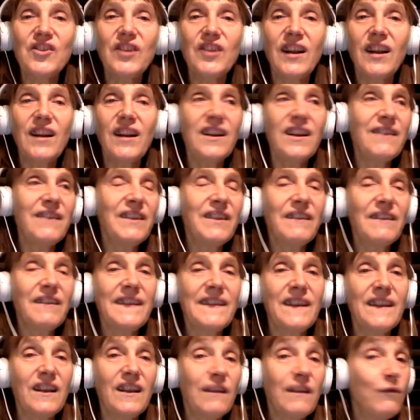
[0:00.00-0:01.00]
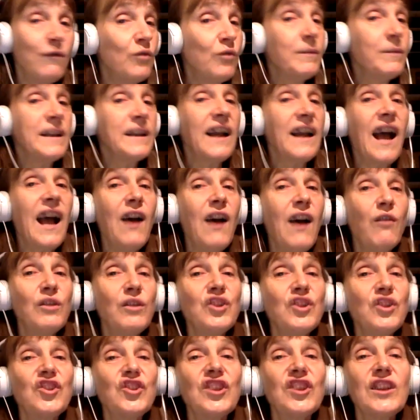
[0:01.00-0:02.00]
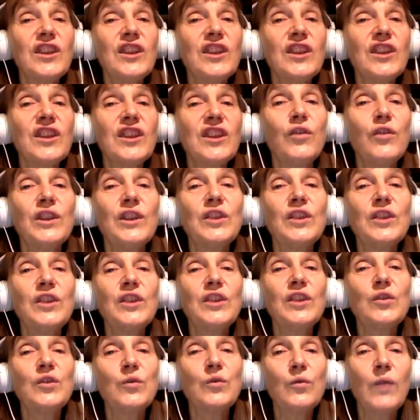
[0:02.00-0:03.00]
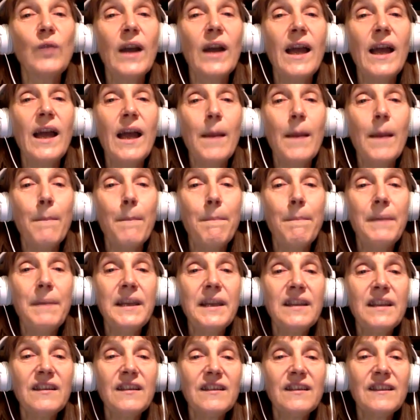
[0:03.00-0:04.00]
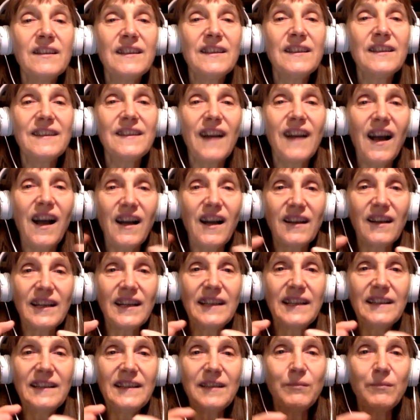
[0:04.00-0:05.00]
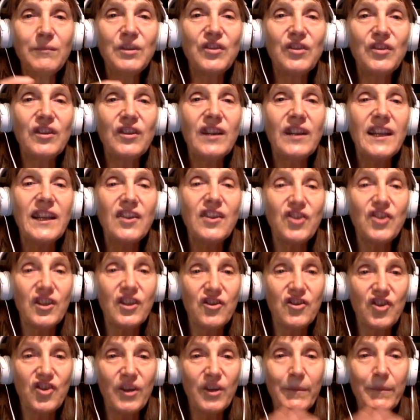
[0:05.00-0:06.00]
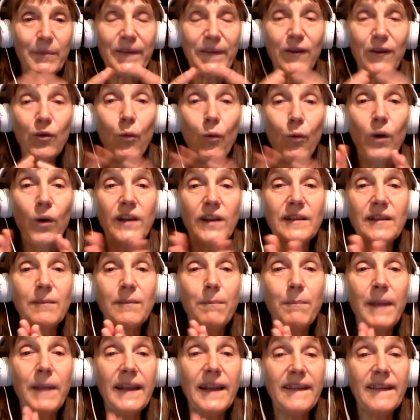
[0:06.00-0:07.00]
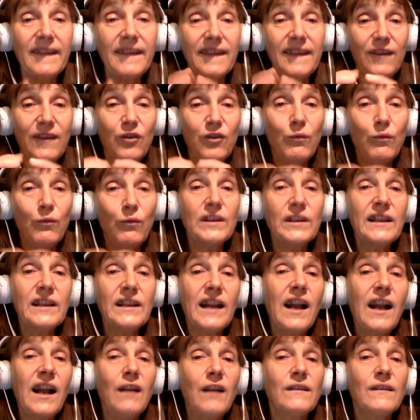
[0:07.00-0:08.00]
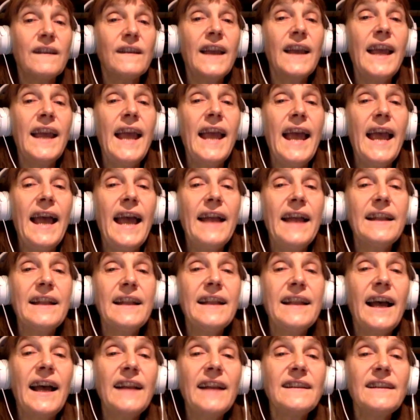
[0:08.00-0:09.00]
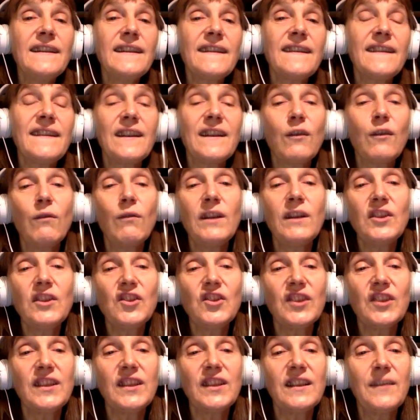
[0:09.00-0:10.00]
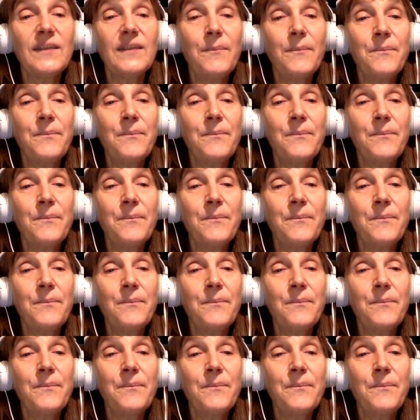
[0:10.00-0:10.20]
her living with another woman? How is she going to build her intimate relationships? On what basis? On what ground? And that is the question